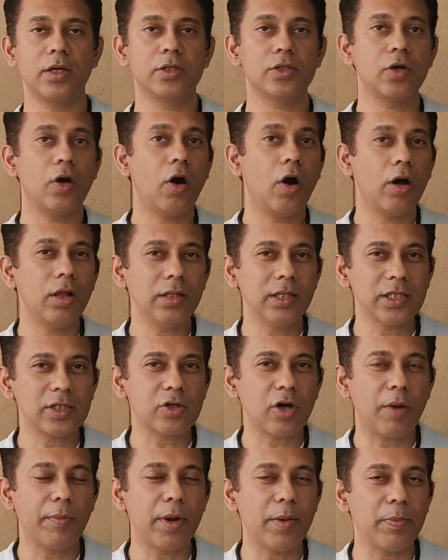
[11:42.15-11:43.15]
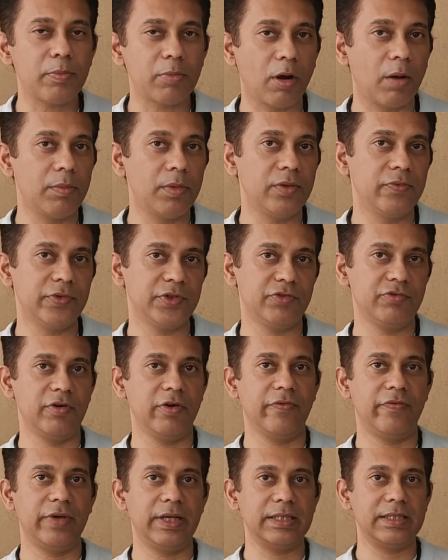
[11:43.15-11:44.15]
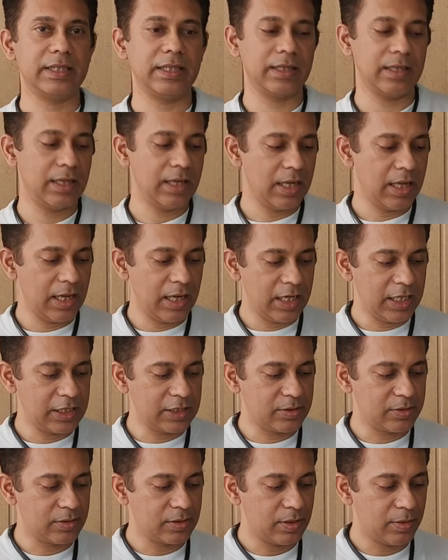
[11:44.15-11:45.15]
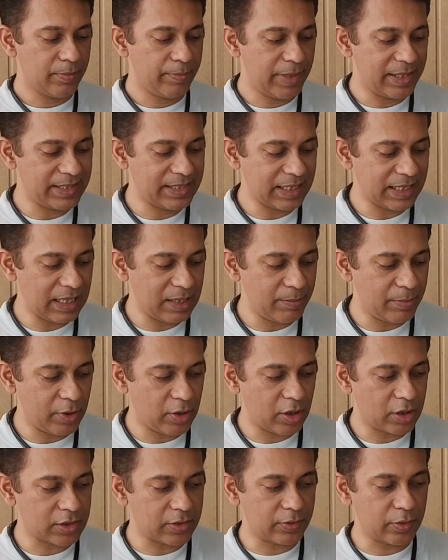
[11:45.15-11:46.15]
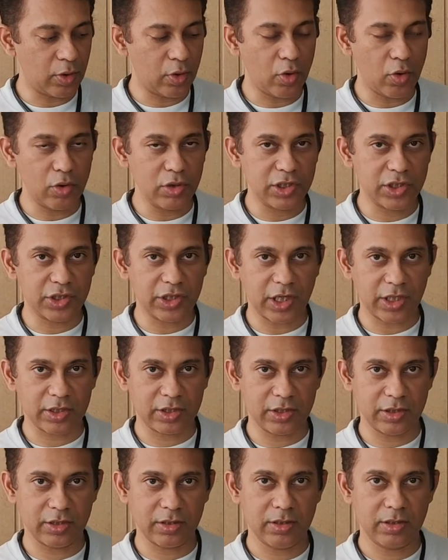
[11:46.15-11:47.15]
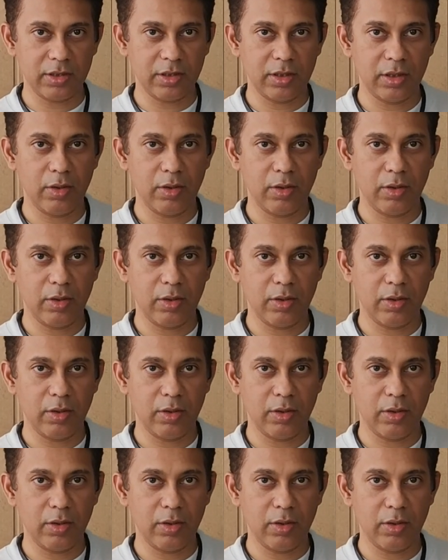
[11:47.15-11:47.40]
So all these common problems which we are facing is basically because of the whole structure